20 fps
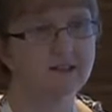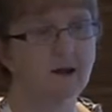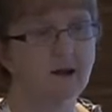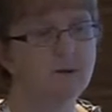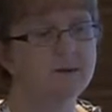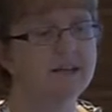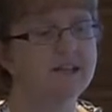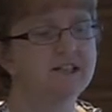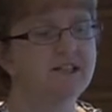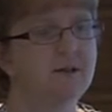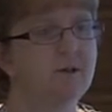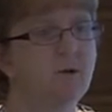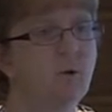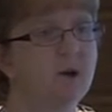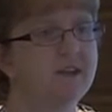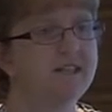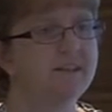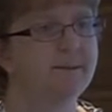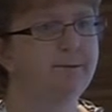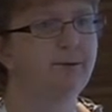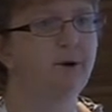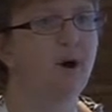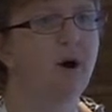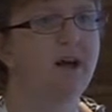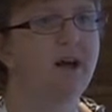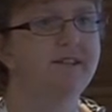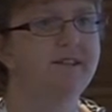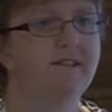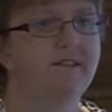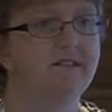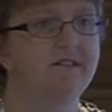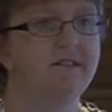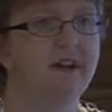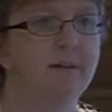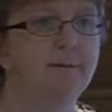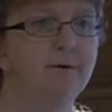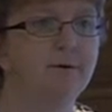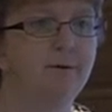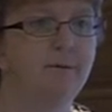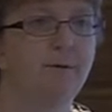I was actually quite surprised at the
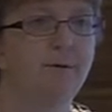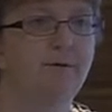number of